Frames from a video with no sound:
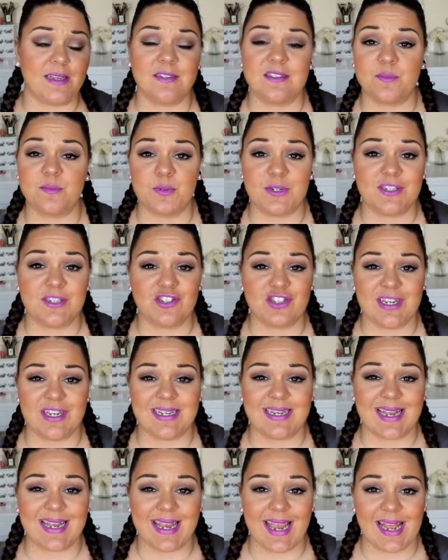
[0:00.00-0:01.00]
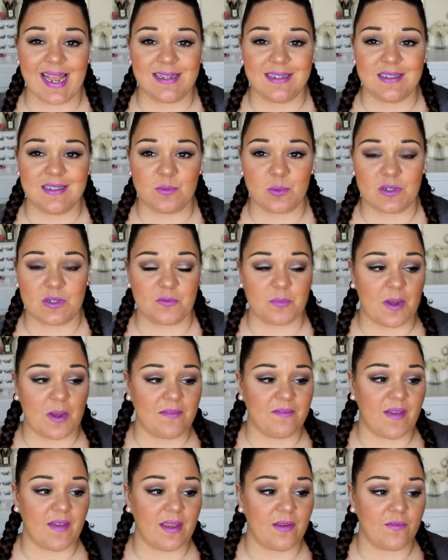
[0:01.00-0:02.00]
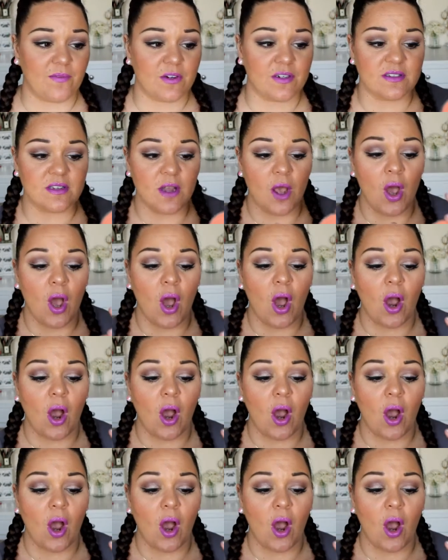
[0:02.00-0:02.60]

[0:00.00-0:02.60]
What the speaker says: and Spring Sheen again is one of my favourites.